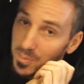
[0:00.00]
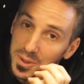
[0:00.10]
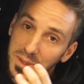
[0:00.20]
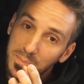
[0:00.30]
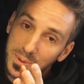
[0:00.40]

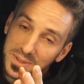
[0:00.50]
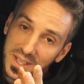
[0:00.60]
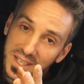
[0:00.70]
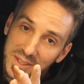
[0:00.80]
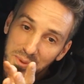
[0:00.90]
put the boost
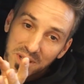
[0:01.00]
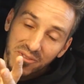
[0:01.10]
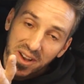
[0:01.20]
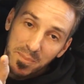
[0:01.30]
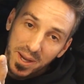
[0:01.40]
cut at
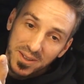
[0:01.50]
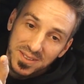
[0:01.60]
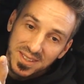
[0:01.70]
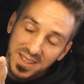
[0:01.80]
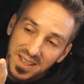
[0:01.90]
25
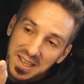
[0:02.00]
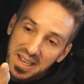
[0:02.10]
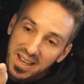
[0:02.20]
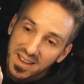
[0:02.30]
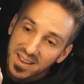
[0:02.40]
pounds,
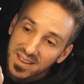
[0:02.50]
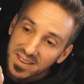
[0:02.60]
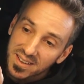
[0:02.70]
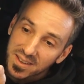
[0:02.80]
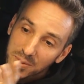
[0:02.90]

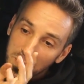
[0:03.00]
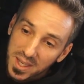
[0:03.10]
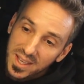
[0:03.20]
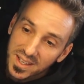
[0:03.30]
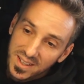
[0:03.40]
and we
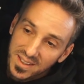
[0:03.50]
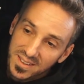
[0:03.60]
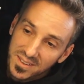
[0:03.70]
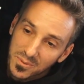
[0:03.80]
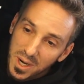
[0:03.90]
hit it
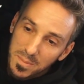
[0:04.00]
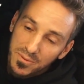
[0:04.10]
right